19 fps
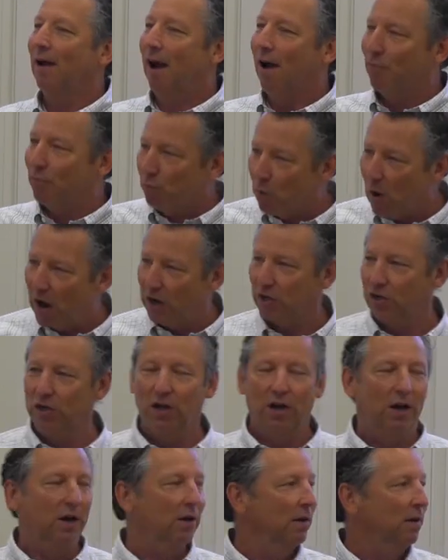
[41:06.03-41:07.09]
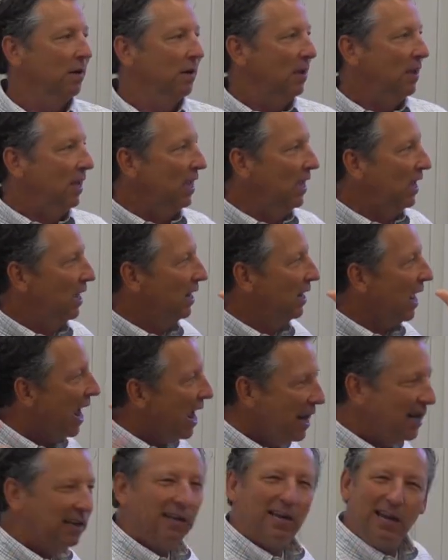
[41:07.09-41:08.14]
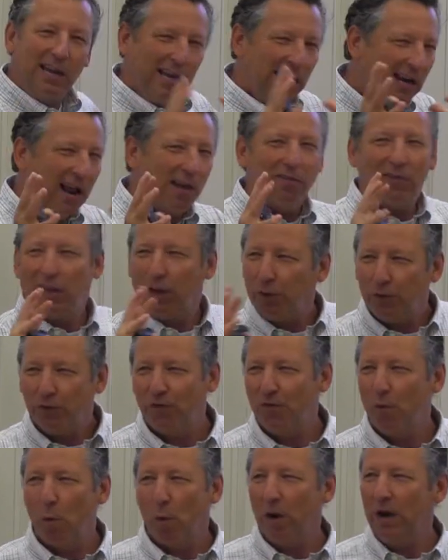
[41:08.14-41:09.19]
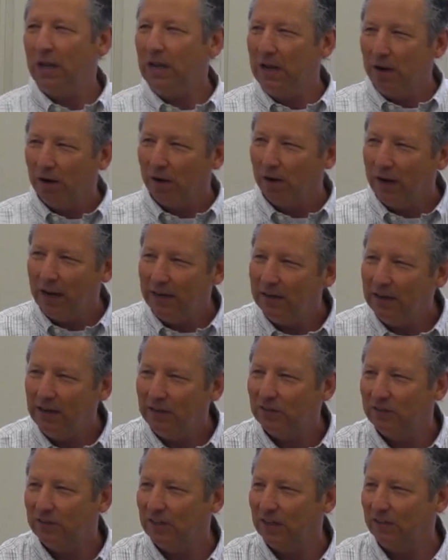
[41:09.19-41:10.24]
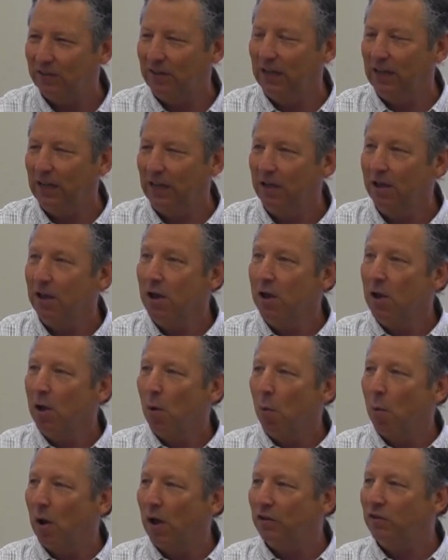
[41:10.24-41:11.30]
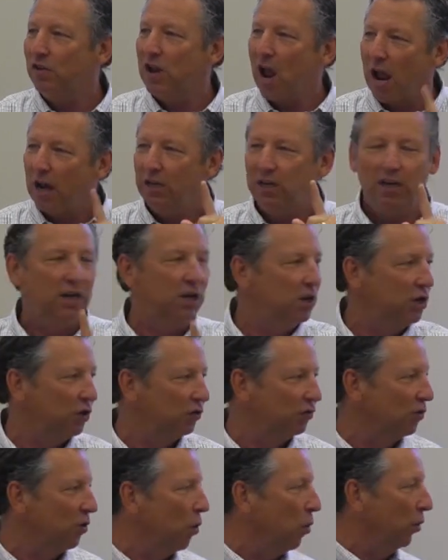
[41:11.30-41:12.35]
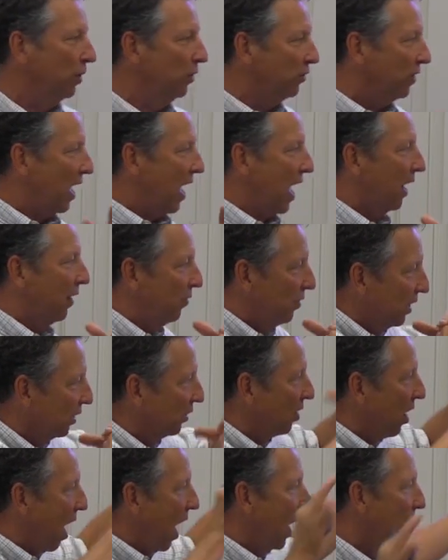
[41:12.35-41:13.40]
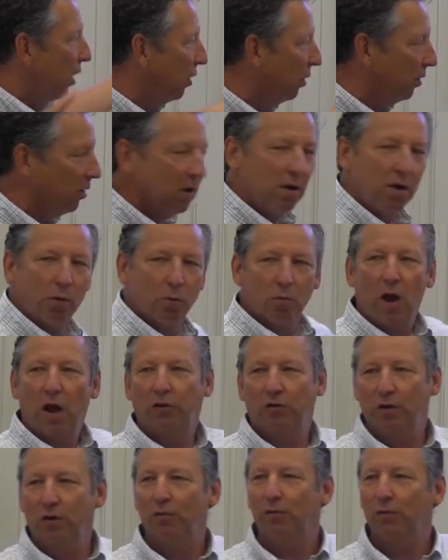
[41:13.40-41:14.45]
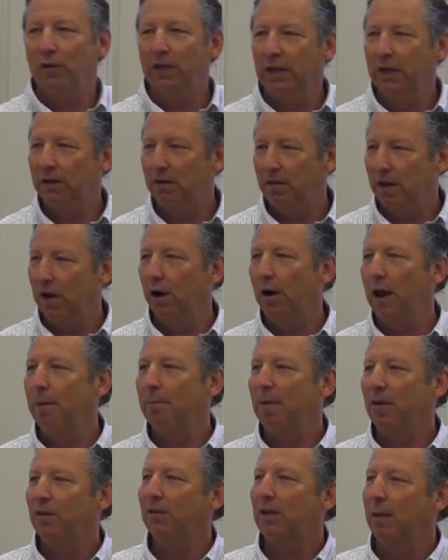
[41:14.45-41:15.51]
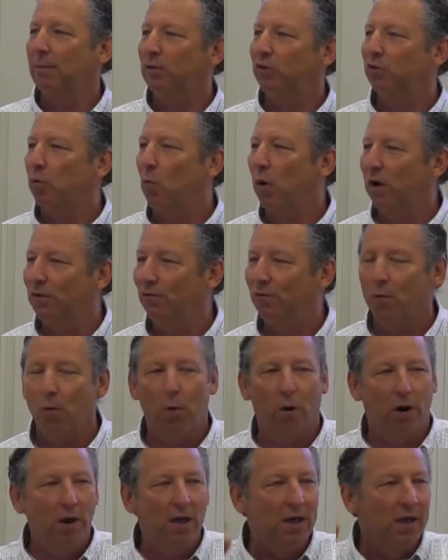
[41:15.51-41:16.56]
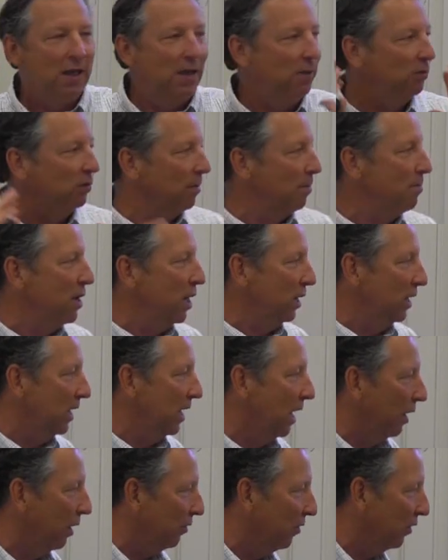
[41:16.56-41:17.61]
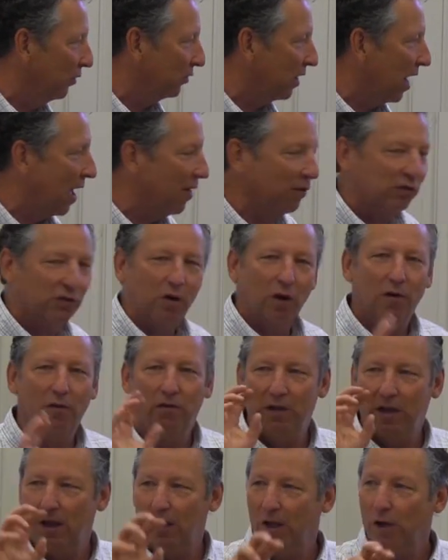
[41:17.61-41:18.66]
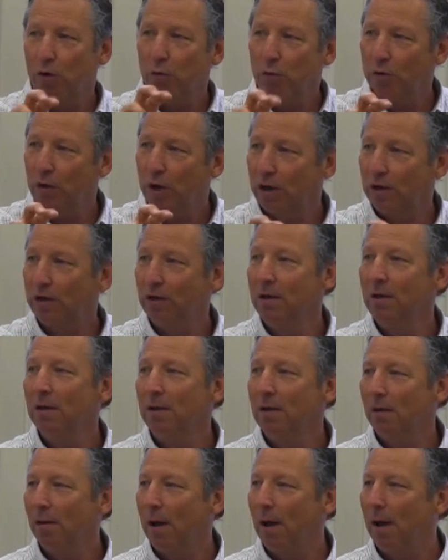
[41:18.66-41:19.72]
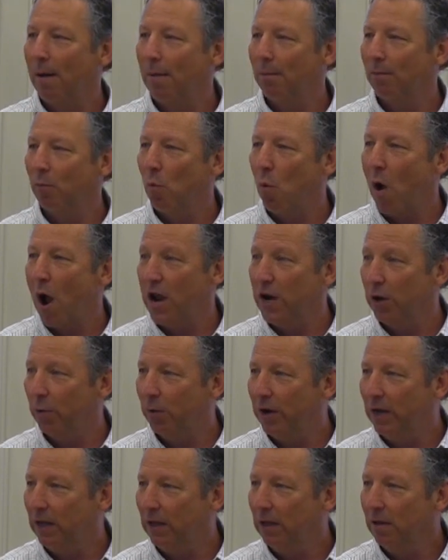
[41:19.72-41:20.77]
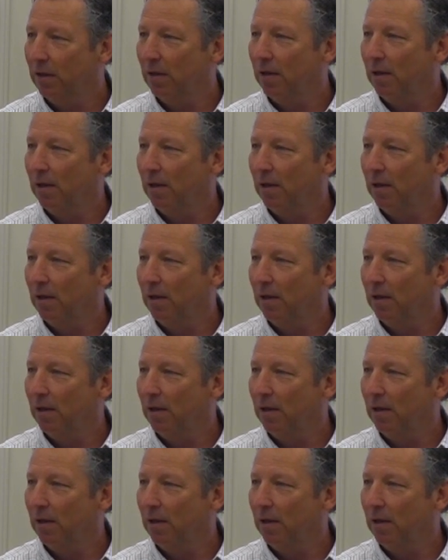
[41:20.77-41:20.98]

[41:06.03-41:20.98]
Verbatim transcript: of Russia in 18, I think it was 40 or 1860, was 19 years old. He's ahead of the entire Russian fleet there. And by the time he's 24, he was a millionaire. This guy that started the Inglenook uh, winery